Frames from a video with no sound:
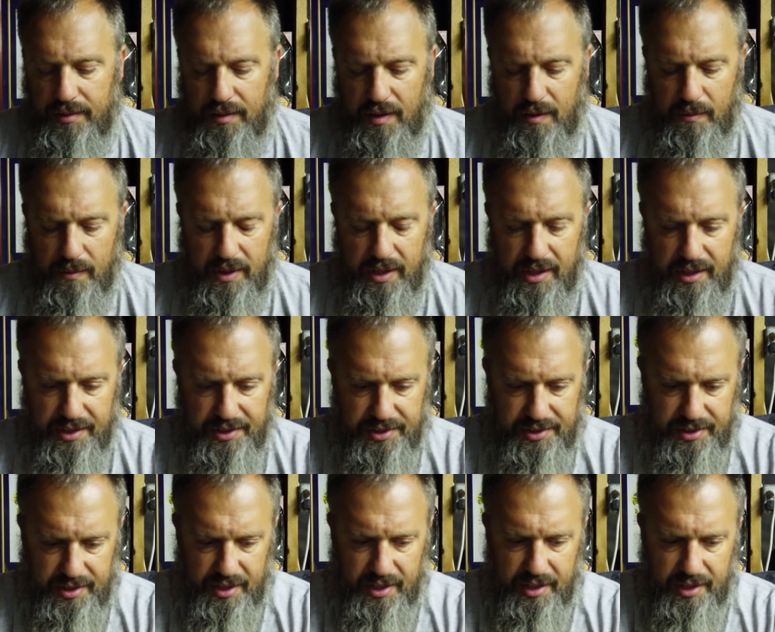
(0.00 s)
So I wanted to
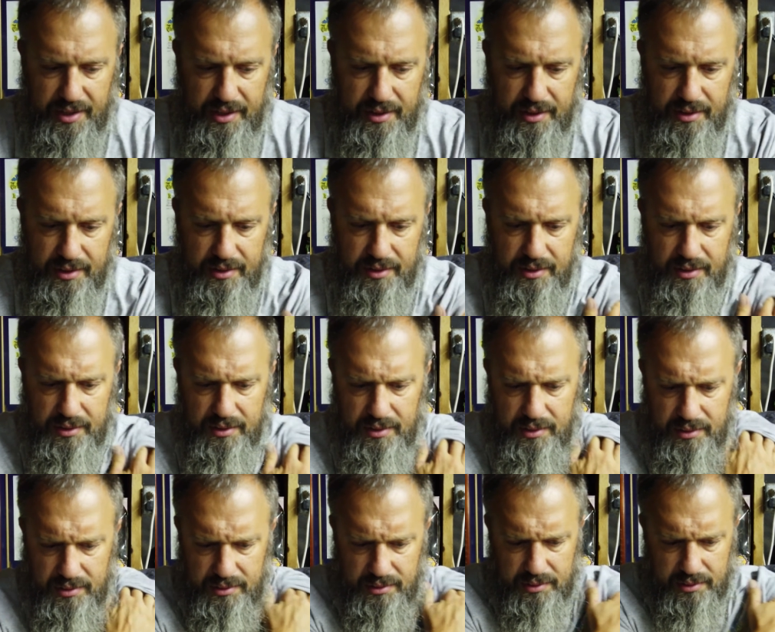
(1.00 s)
share
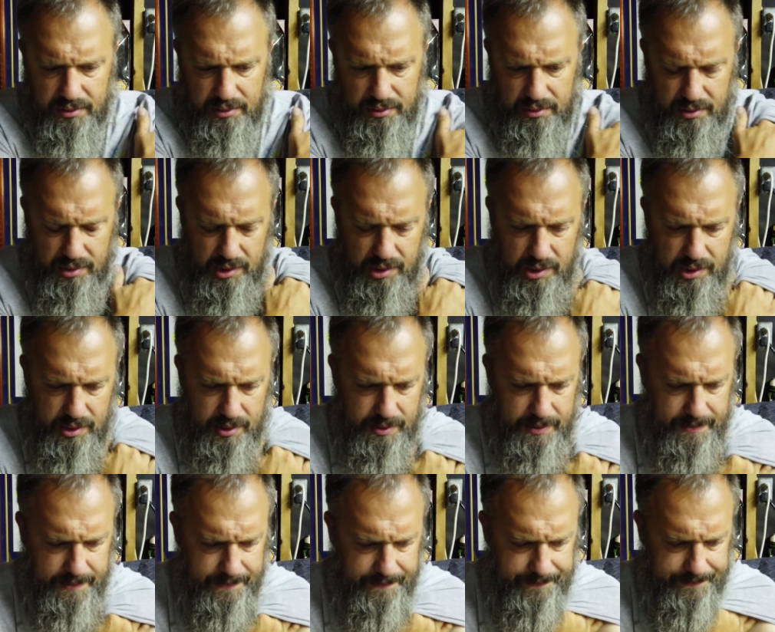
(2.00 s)

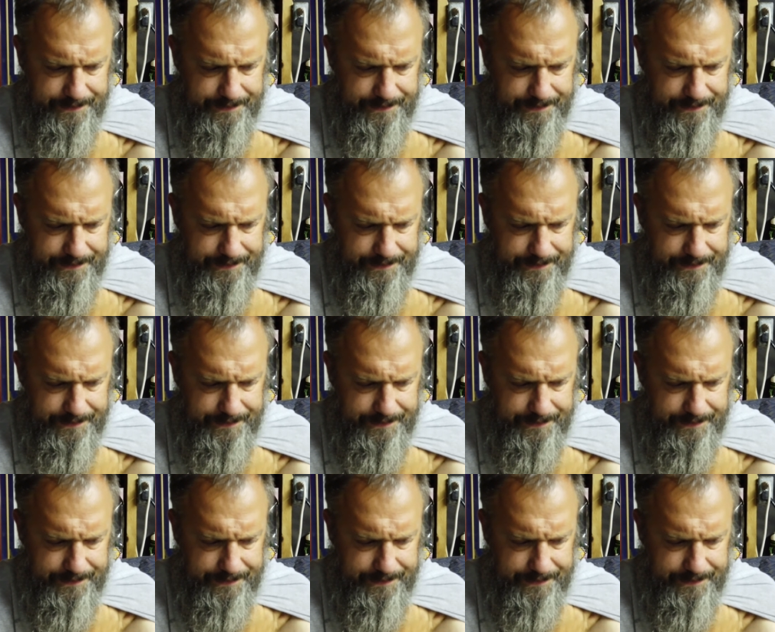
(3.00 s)
a